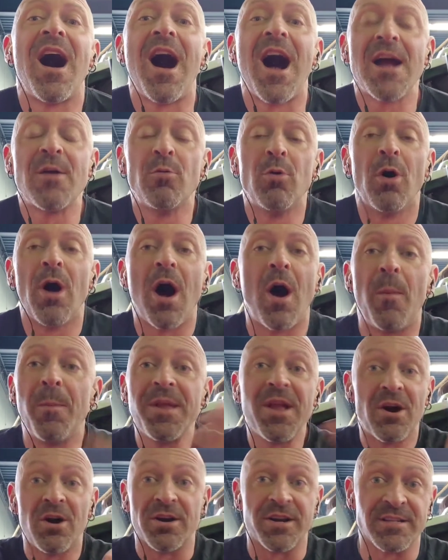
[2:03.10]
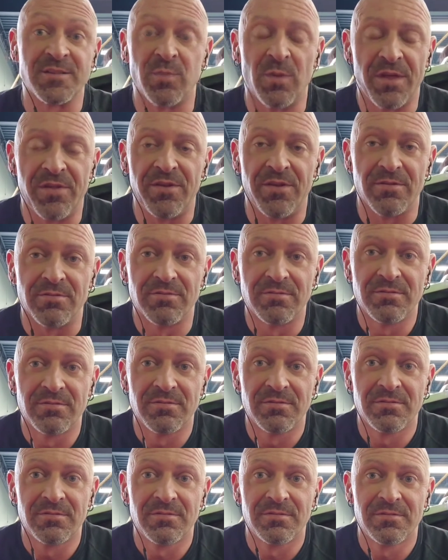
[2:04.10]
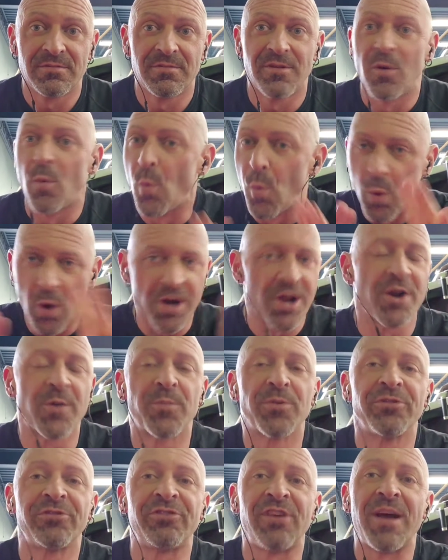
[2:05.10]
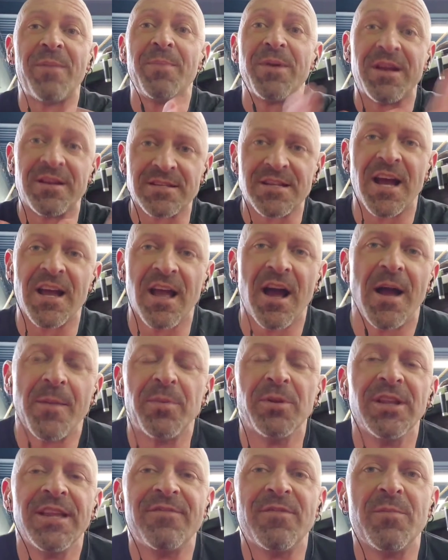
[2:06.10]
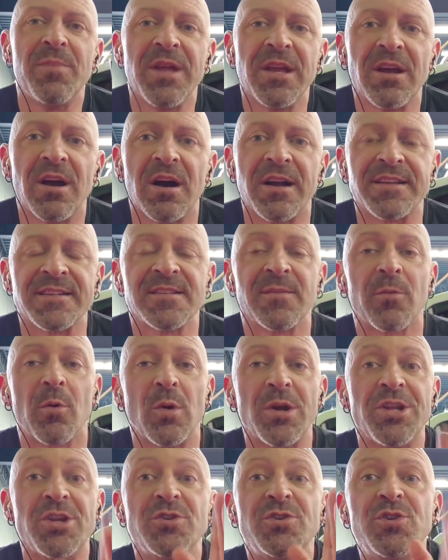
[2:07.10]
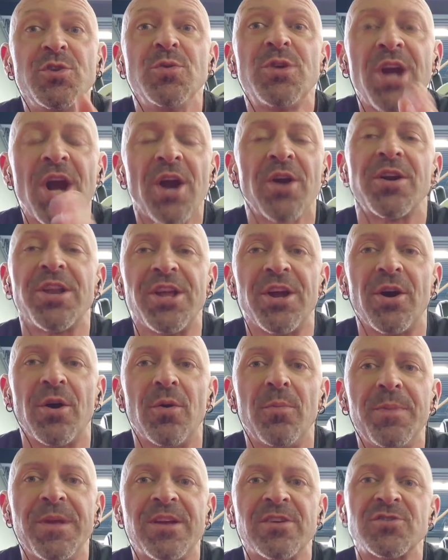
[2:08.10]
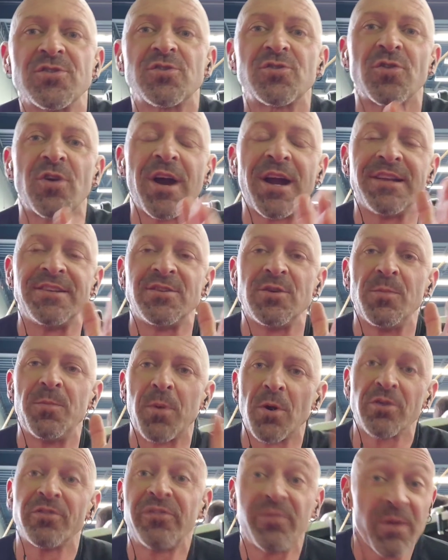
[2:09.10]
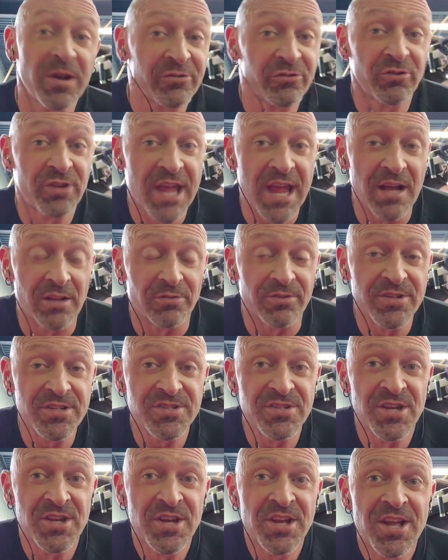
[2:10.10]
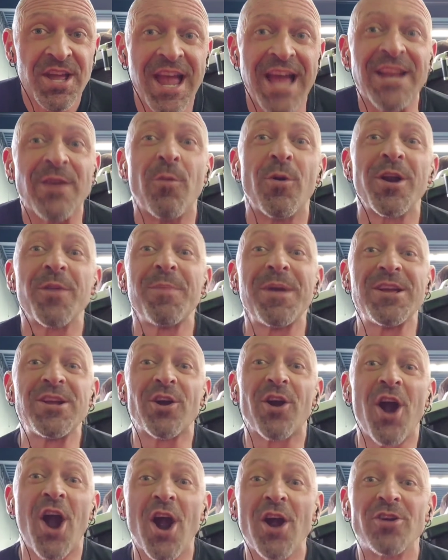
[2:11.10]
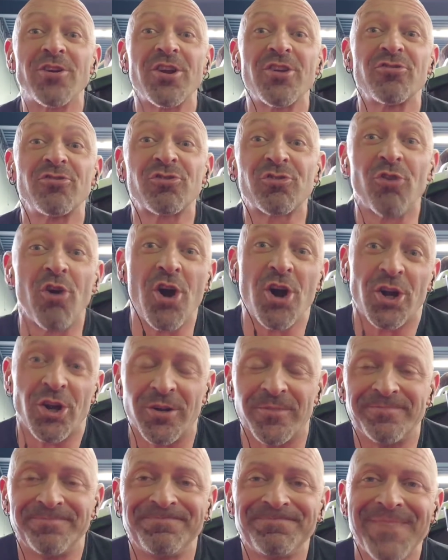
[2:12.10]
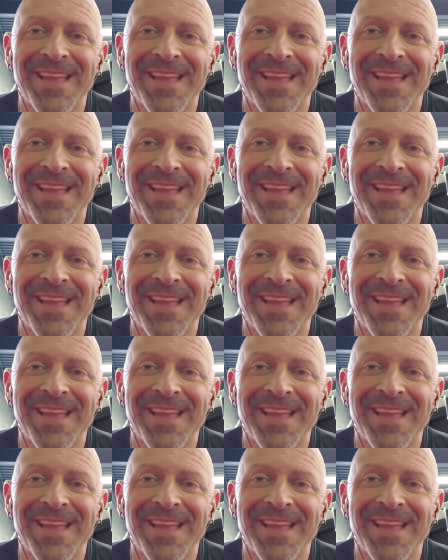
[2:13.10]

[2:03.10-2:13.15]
I will, I'll be honest with you. one hundred percent, because I, I believe in being honest. Number one, you do cardio because you're trying to burn some extra calories and you want to make your heart stronger.